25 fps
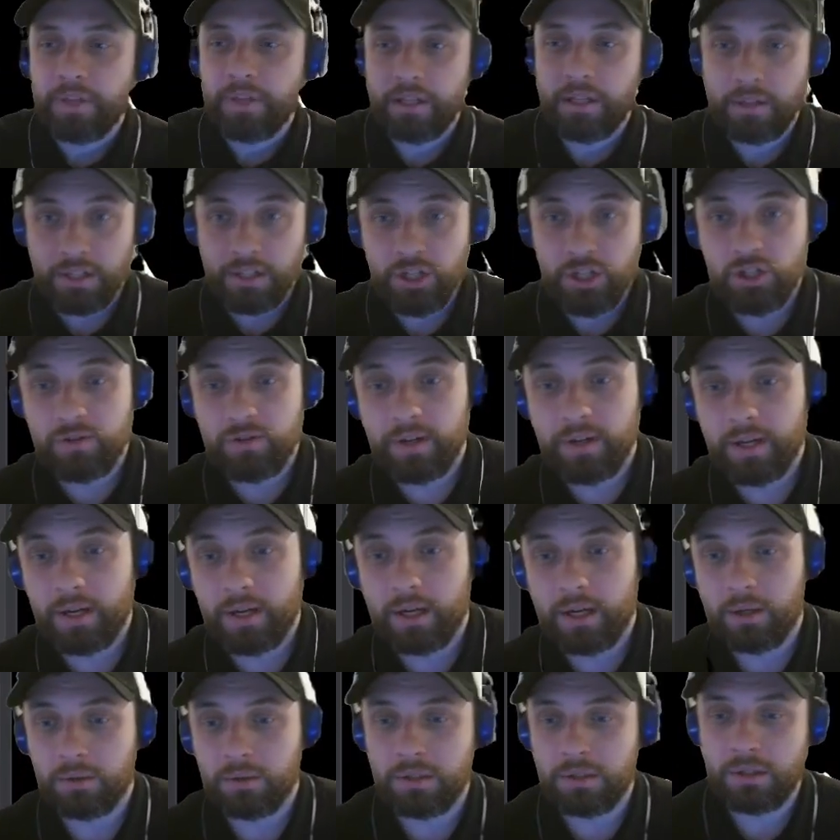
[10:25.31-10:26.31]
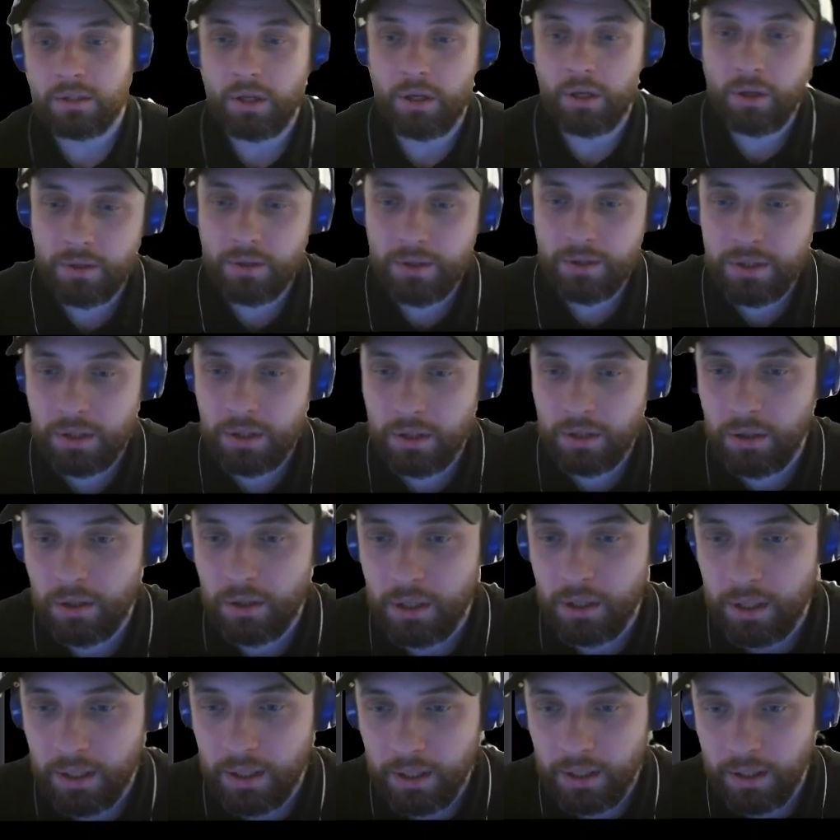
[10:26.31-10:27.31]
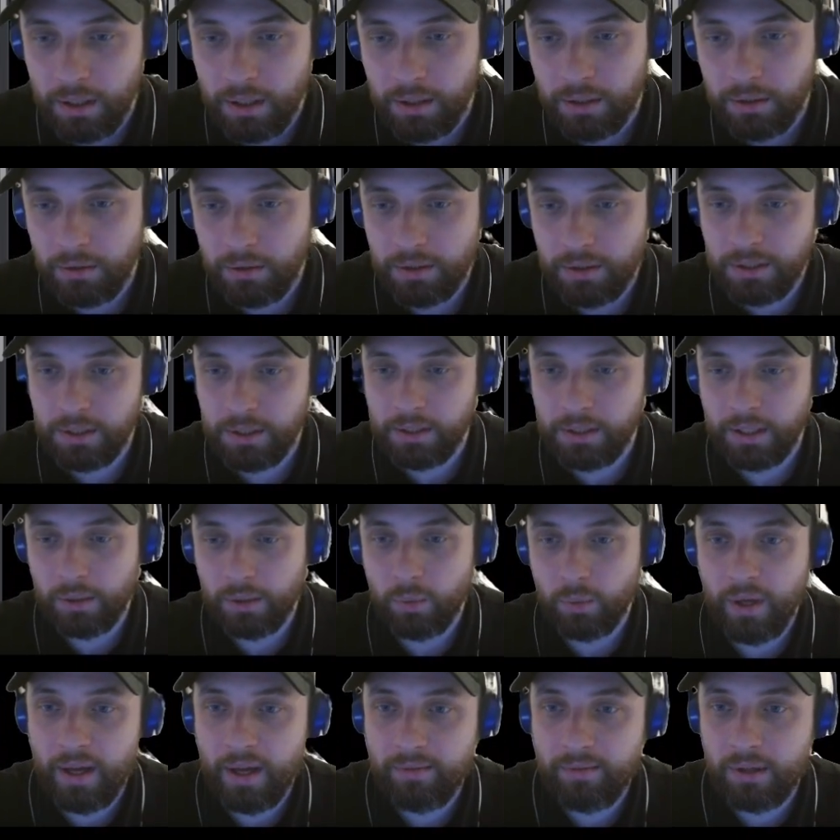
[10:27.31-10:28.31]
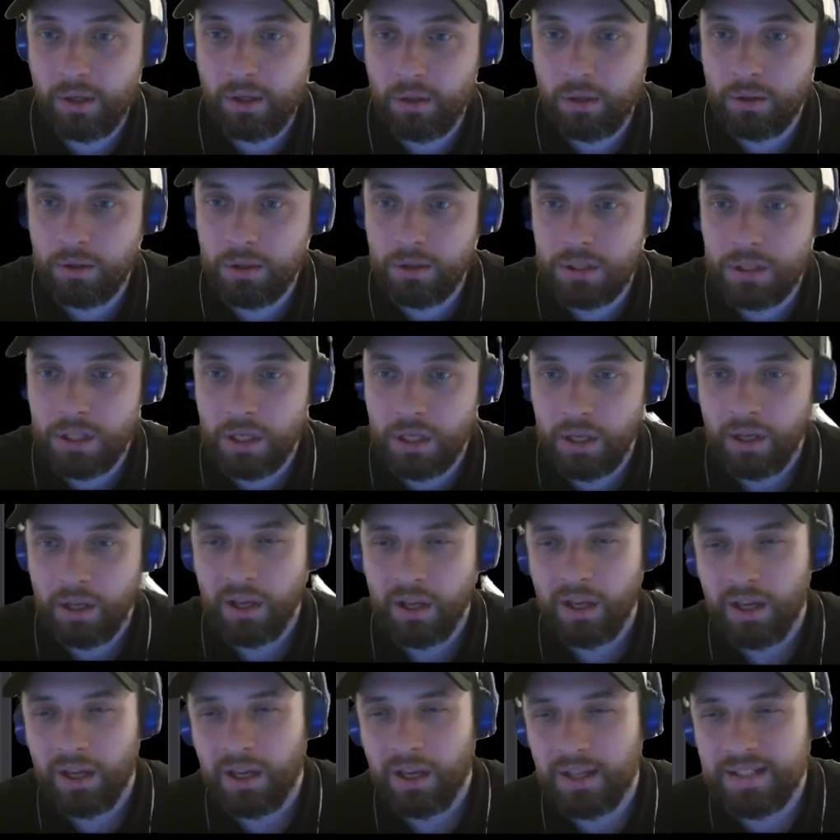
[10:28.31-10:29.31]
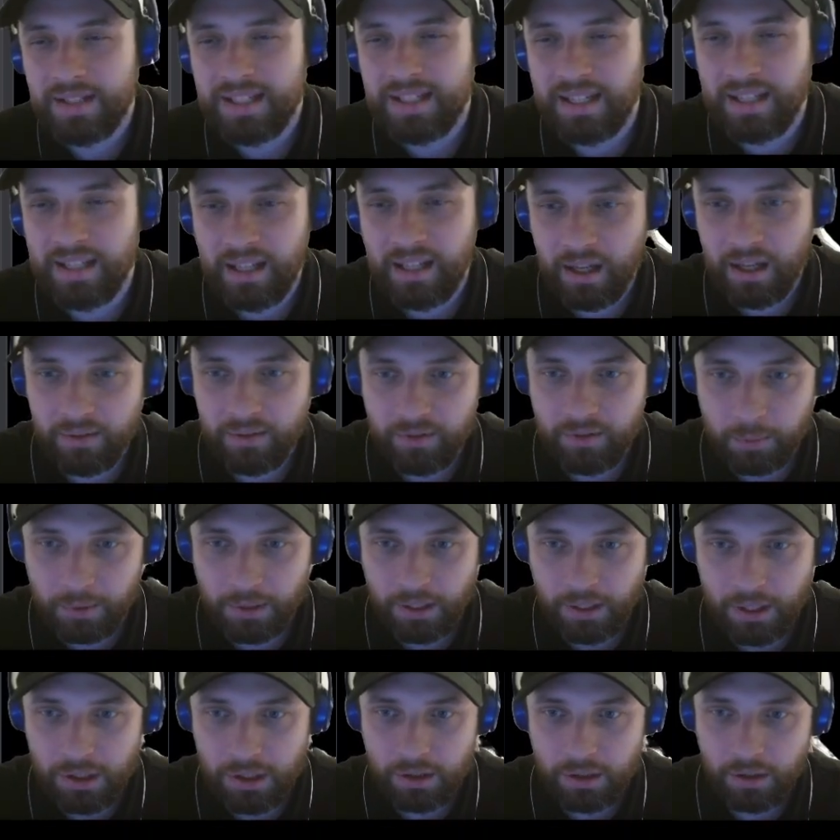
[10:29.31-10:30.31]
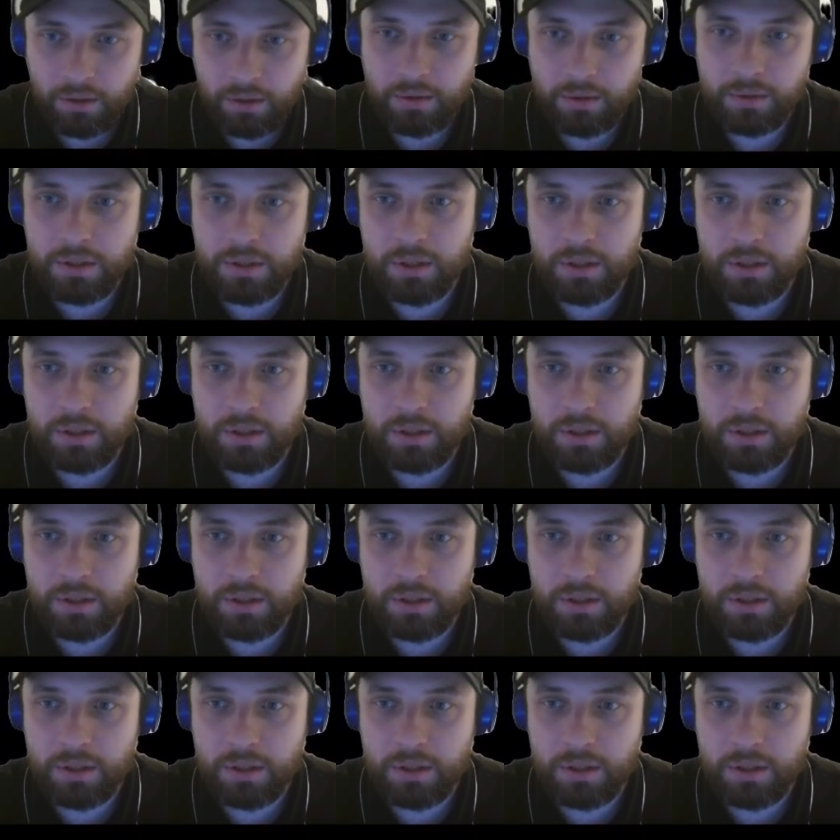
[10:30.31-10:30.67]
Let's try it out. Also, you see like we have a code and a lot of duplication code.